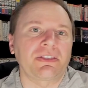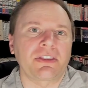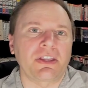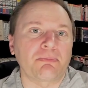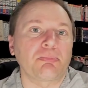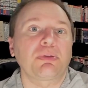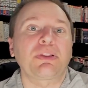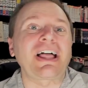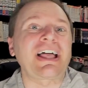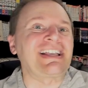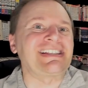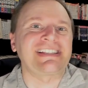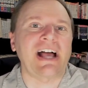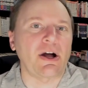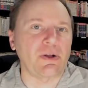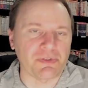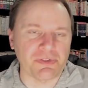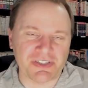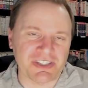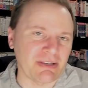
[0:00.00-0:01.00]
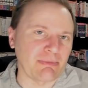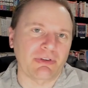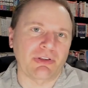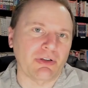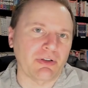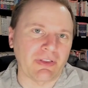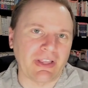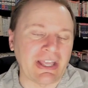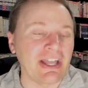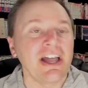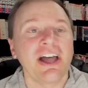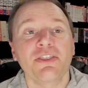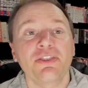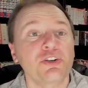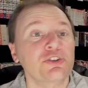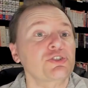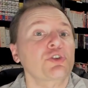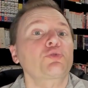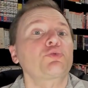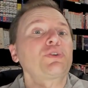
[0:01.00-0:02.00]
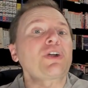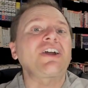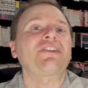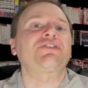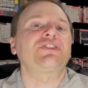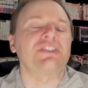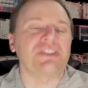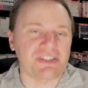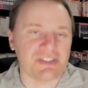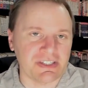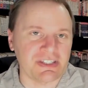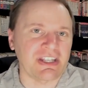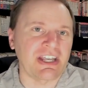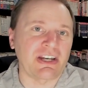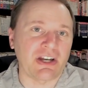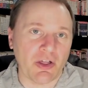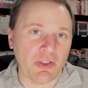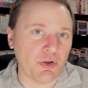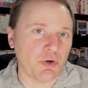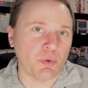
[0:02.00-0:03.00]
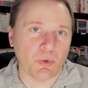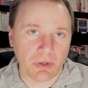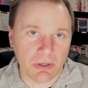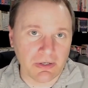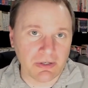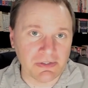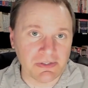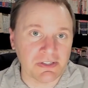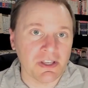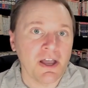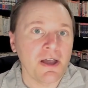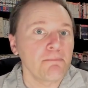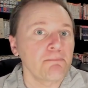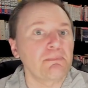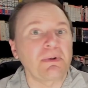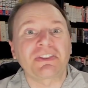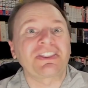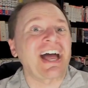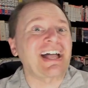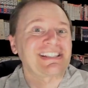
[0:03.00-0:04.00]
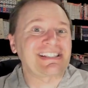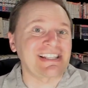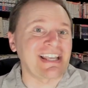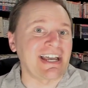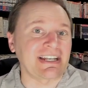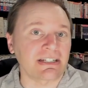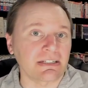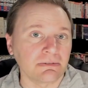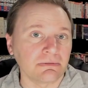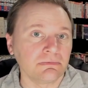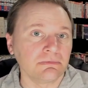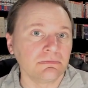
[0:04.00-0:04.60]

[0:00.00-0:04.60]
that plays out similarly. There's a reference, in other words, but that's it.